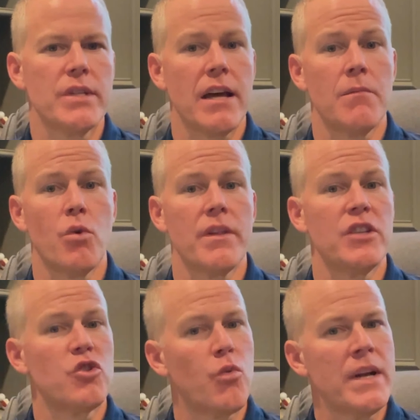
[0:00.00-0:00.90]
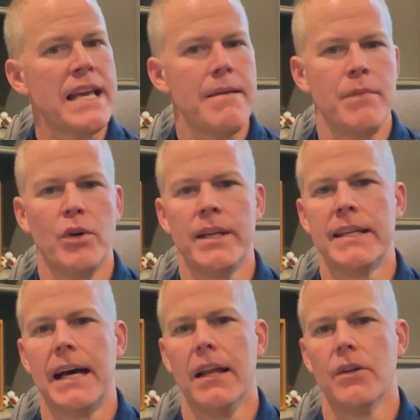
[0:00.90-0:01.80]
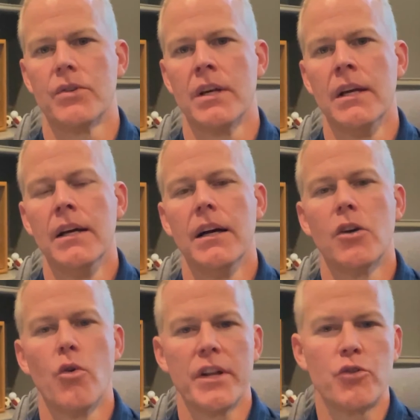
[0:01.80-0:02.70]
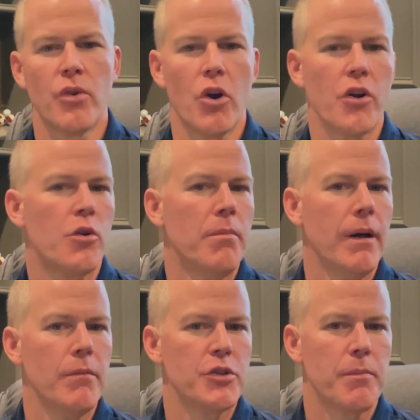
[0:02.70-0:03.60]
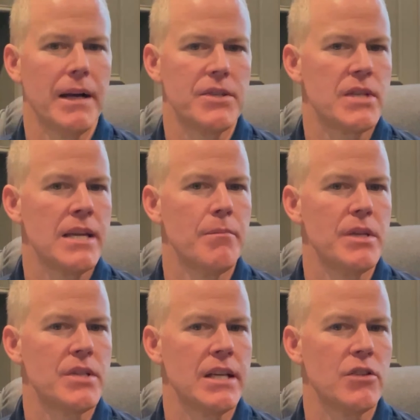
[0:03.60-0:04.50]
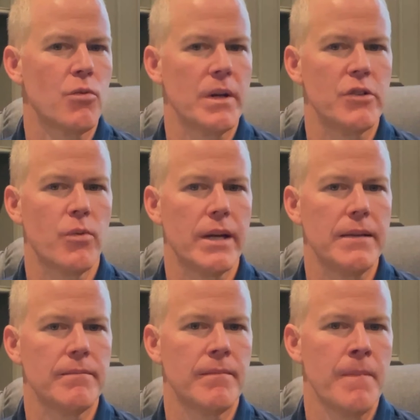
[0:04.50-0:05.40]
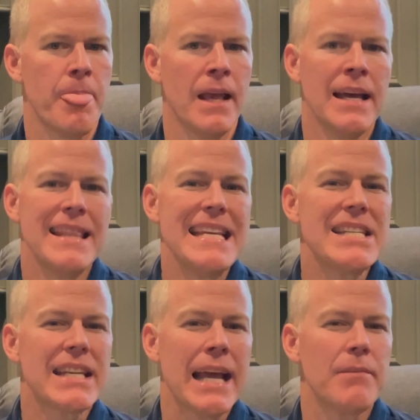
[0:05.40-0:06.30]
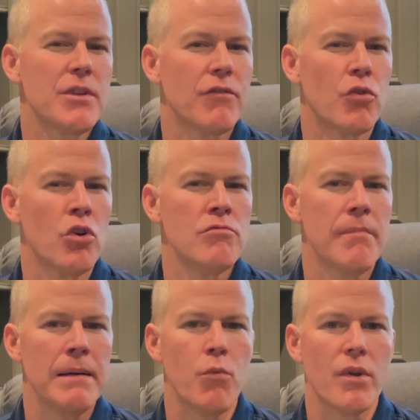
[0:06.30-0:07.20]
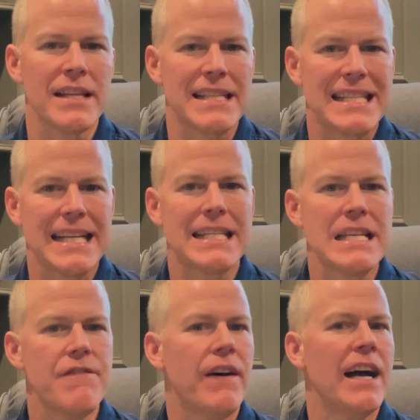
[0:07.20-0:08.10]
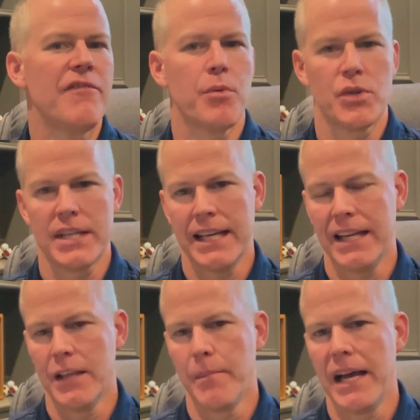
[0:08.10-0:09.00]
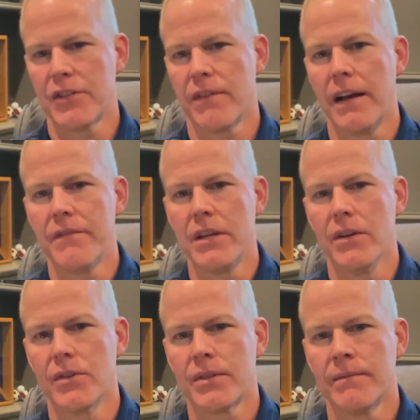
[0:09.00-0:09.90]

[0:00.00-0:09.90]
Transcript: out of more than twenty-eight million dollars, according to an article published by C N B C in twenty twenty. These scams have grown by more than sixty-five percent in the past five years.